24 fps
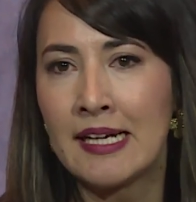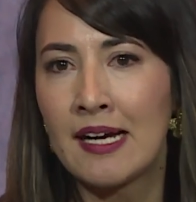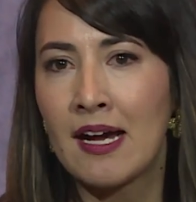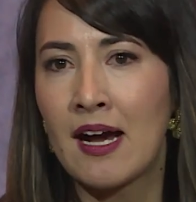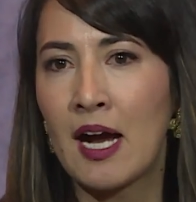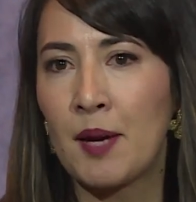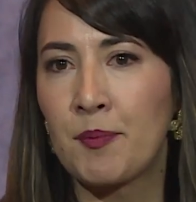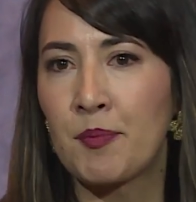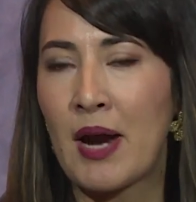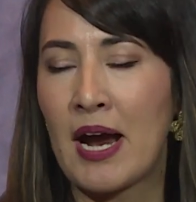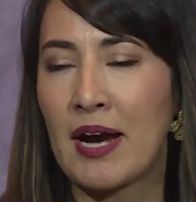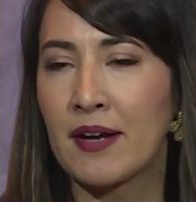
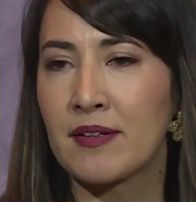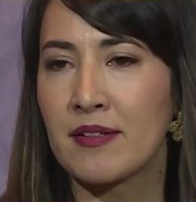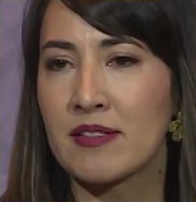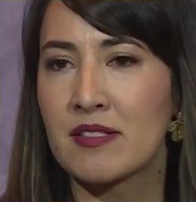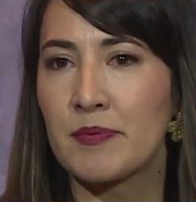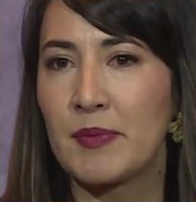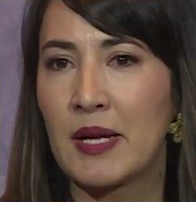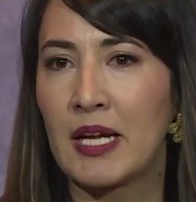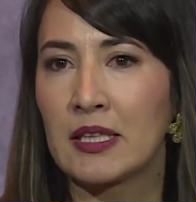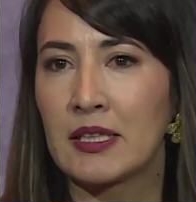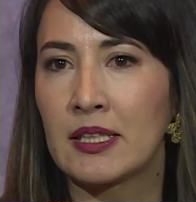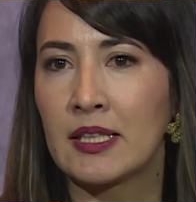I practice
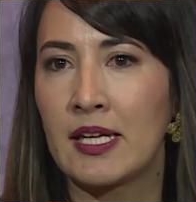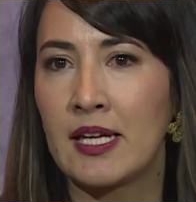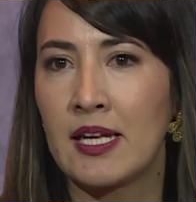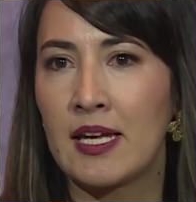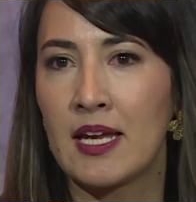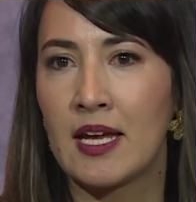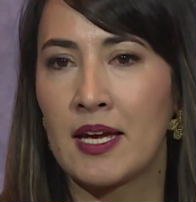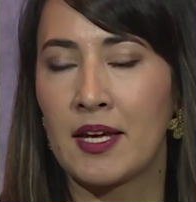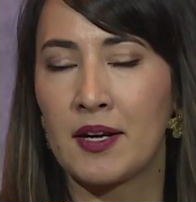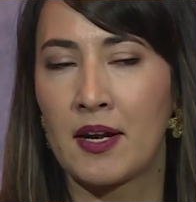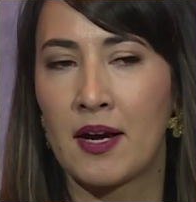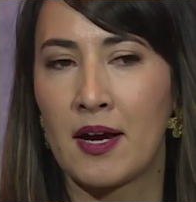mainly
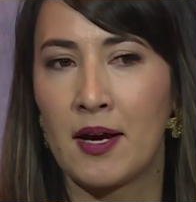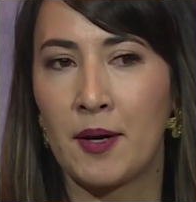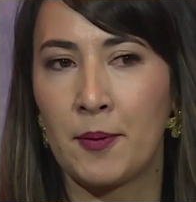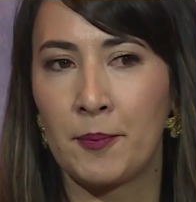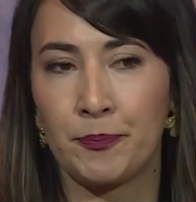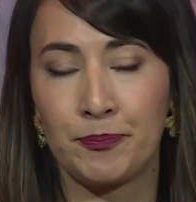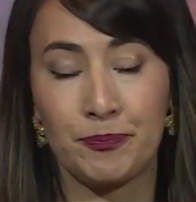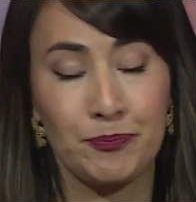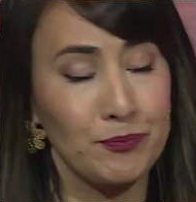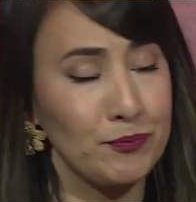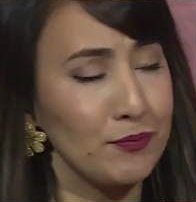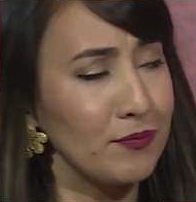in our
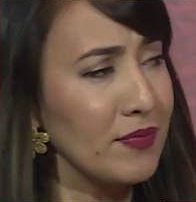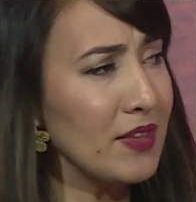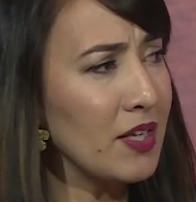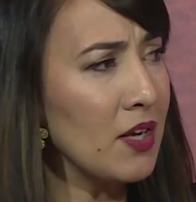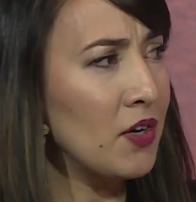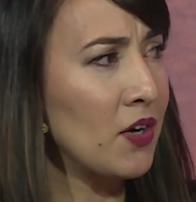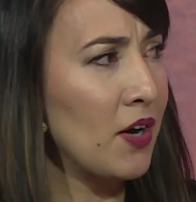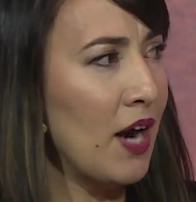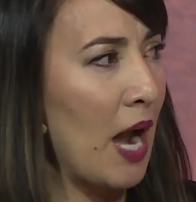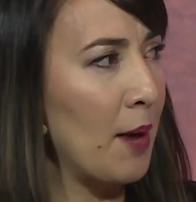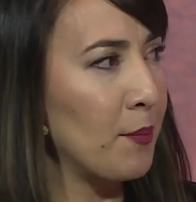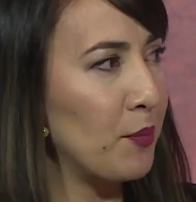
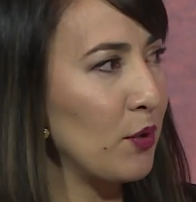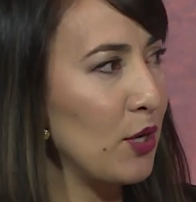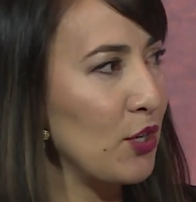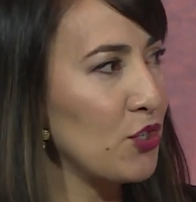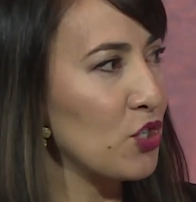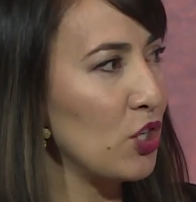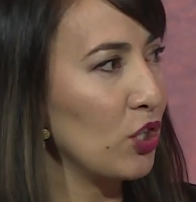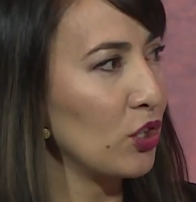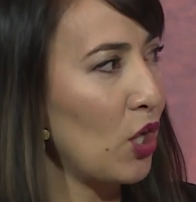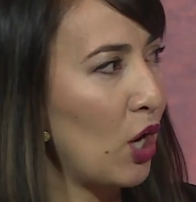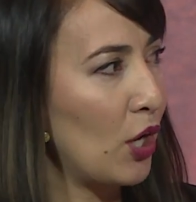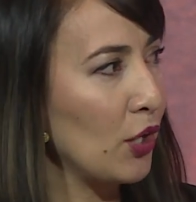
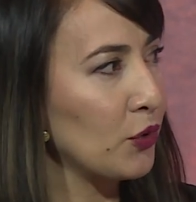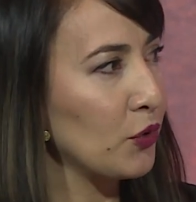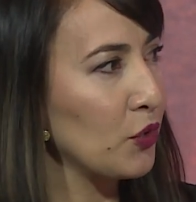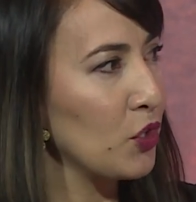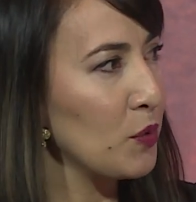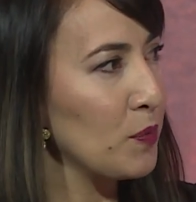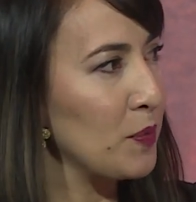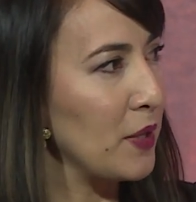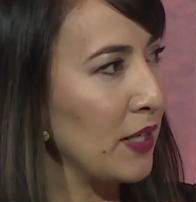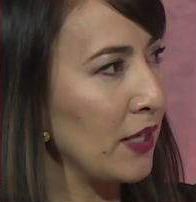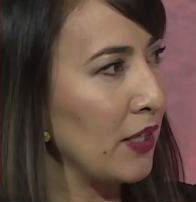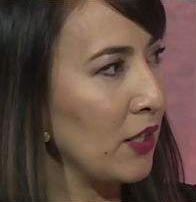Aboriginal law
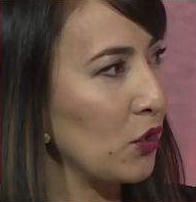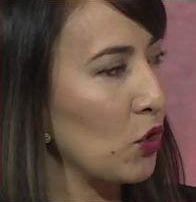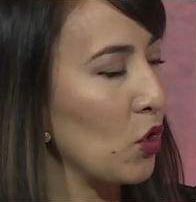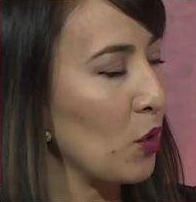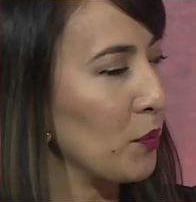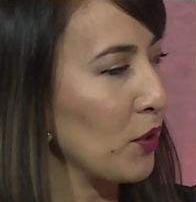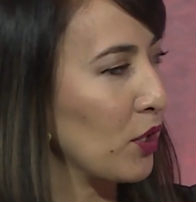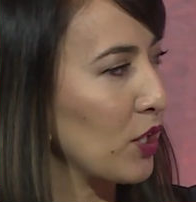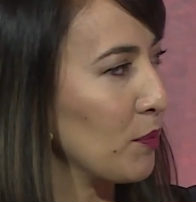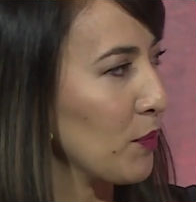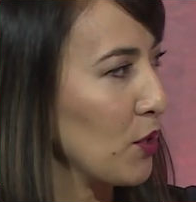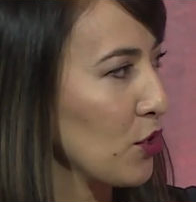group and the
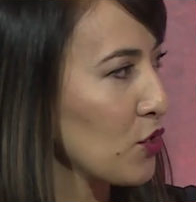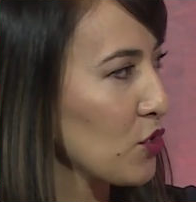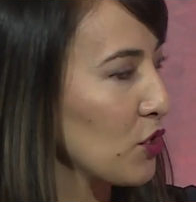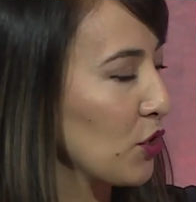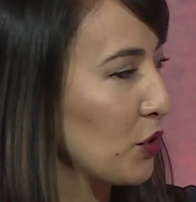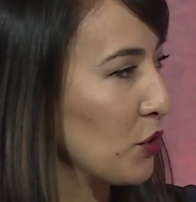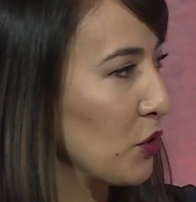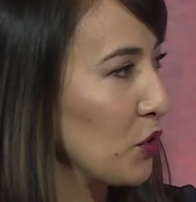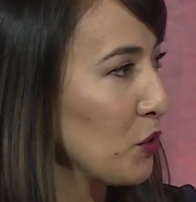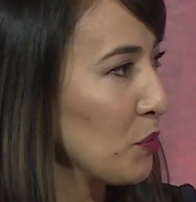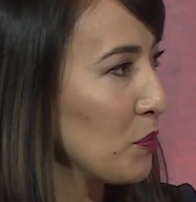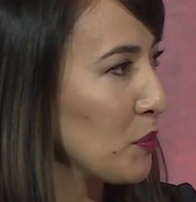corporate commercial
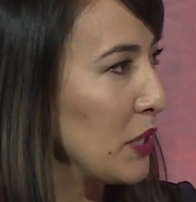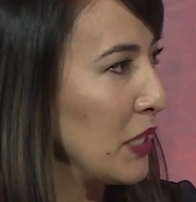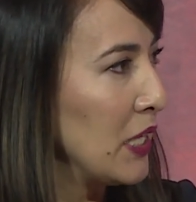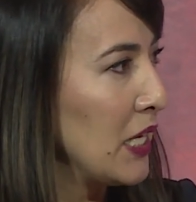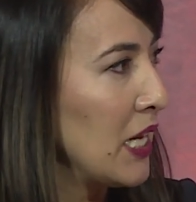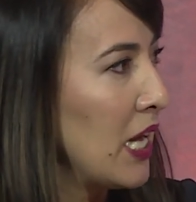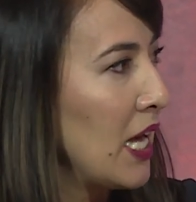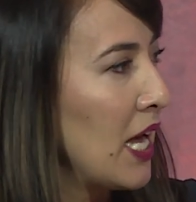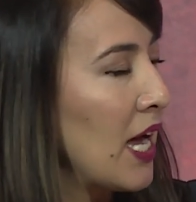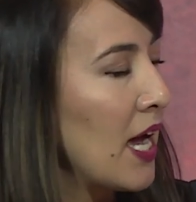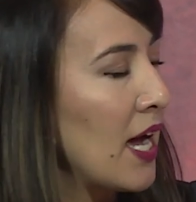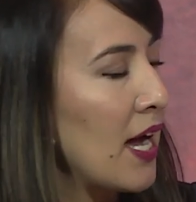group.
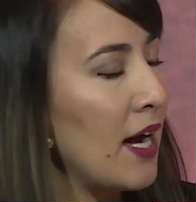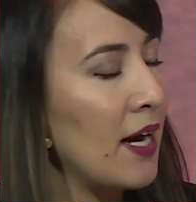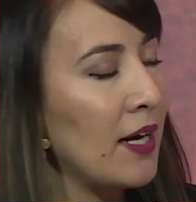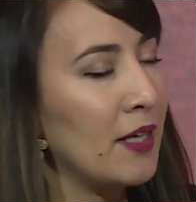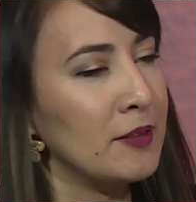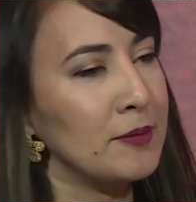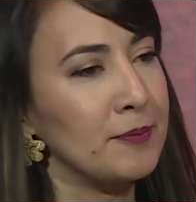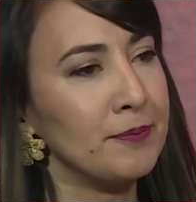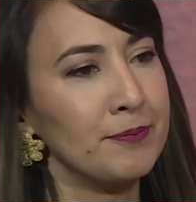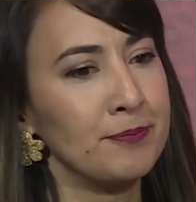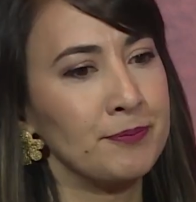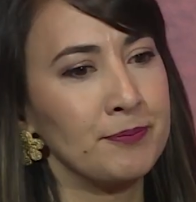I